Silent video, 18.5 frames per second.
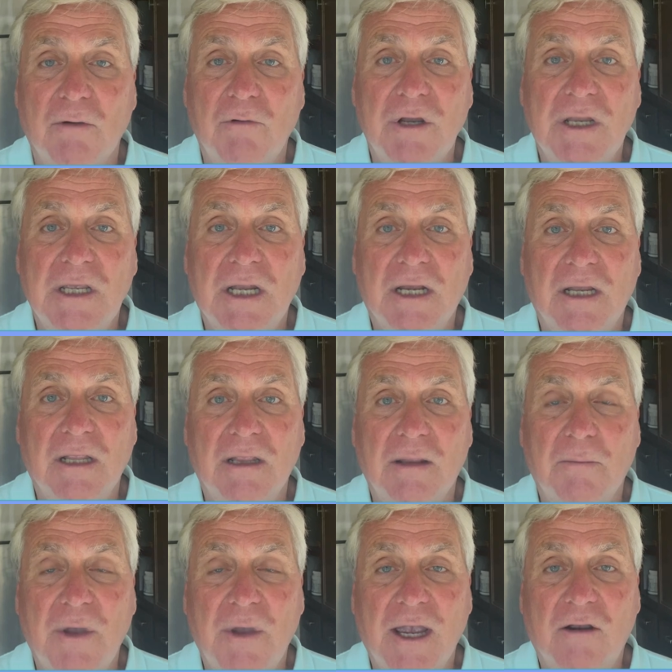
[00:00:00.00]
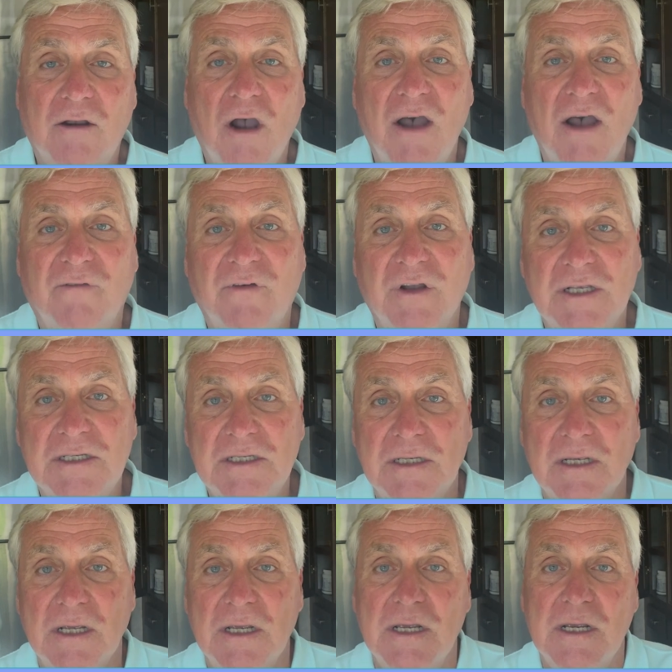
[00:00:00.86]
when you get in the back office,
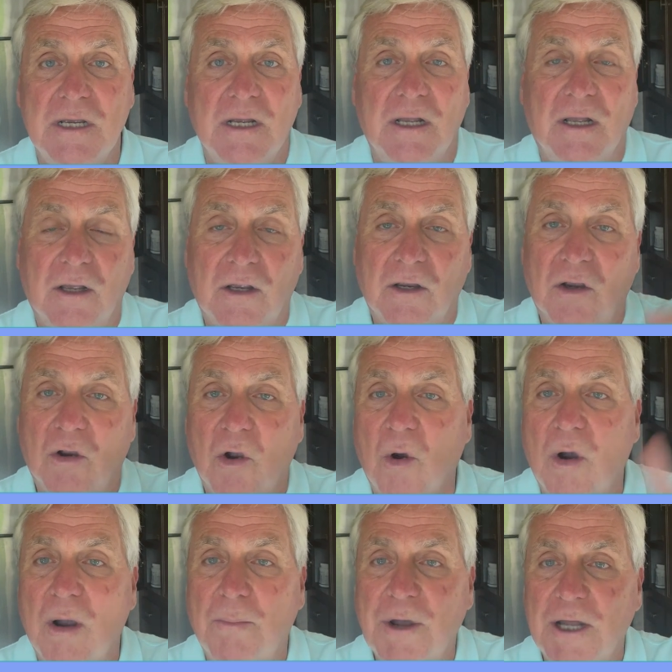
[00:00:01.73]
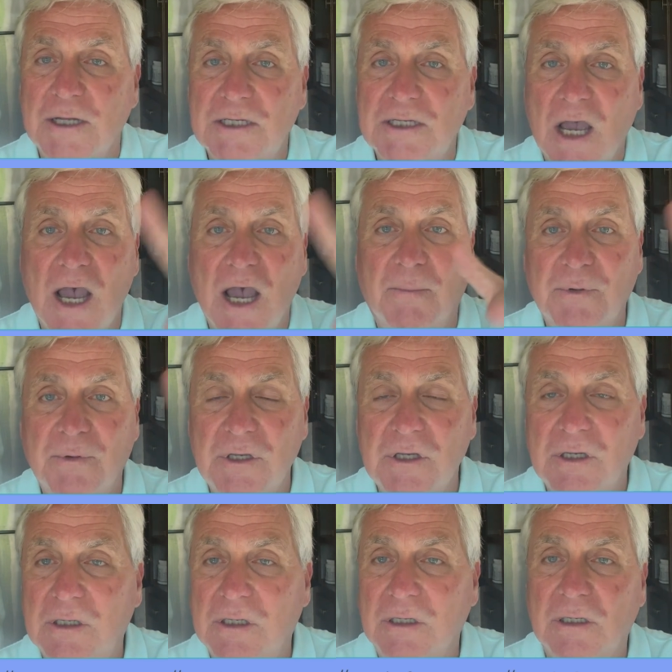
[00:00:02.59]
go up on top, and
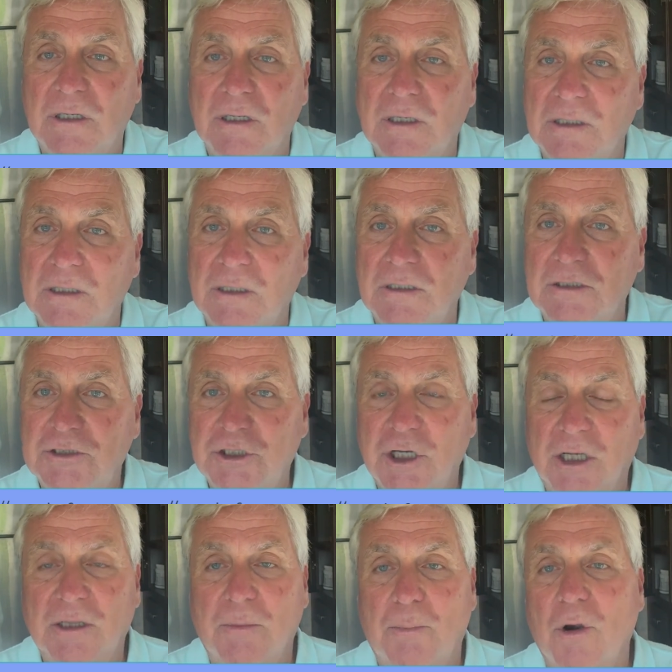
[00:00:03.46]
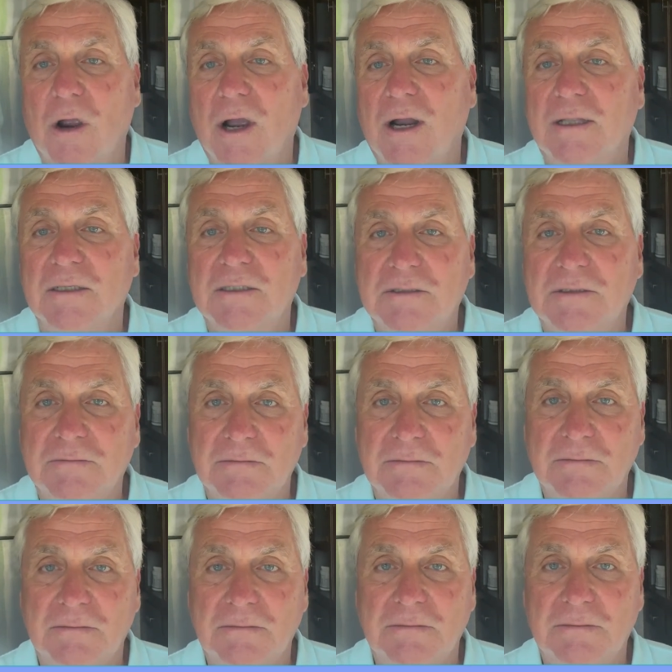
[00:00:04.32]
you can check the products
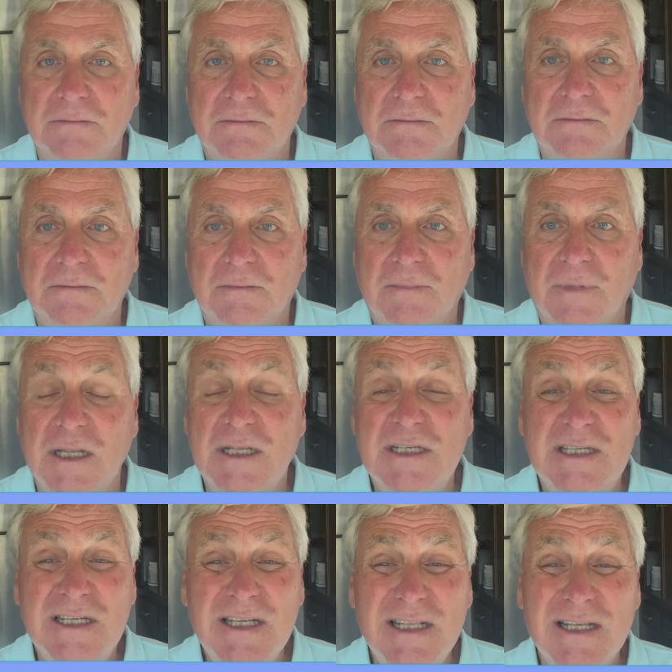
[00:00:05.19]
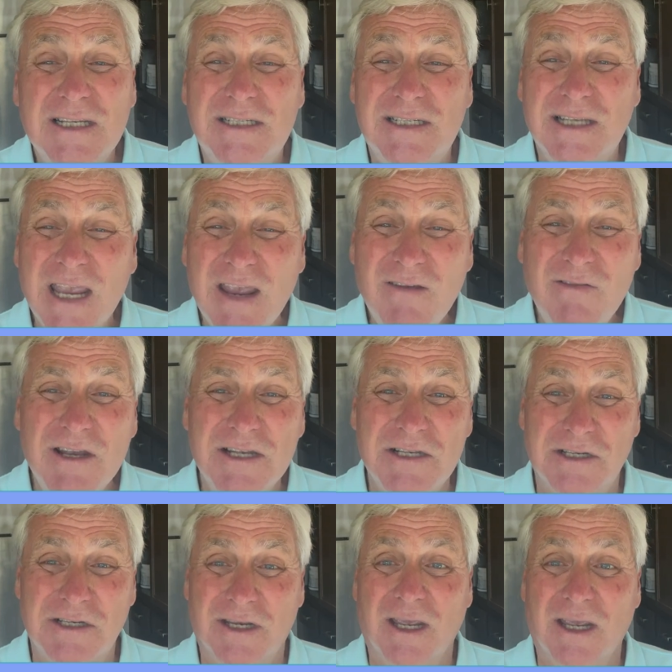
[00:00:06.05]
and see the
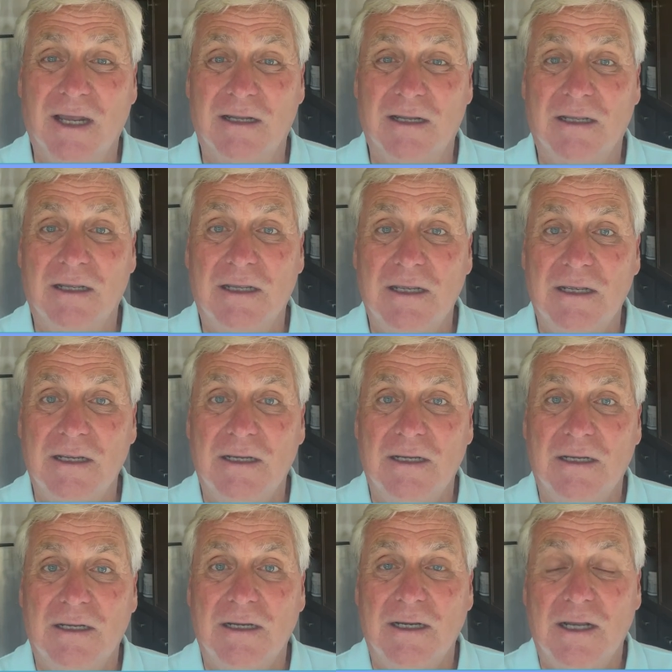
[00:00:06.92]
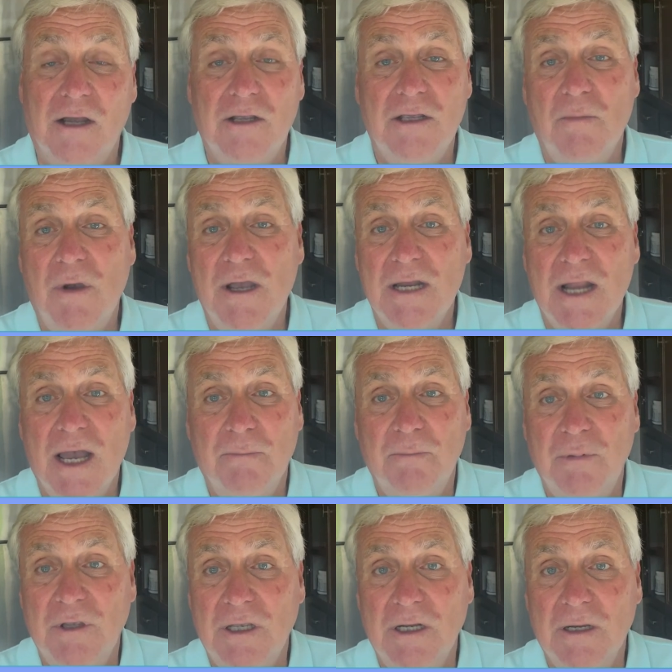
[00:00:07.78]
savings you get. Now, you might not
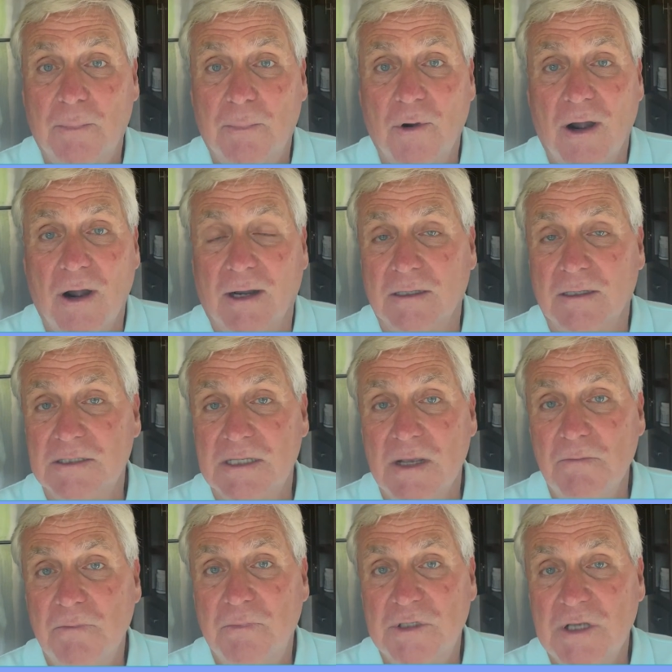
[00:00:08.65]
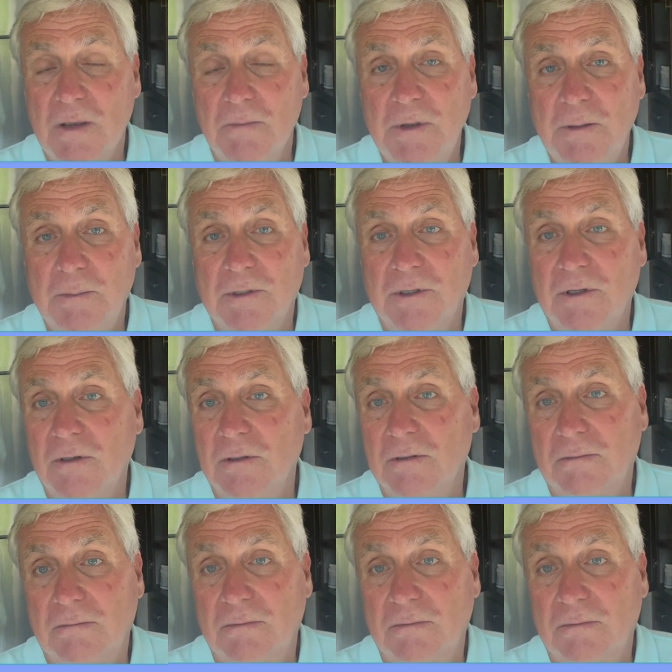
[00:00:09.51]
be into products. Some people don't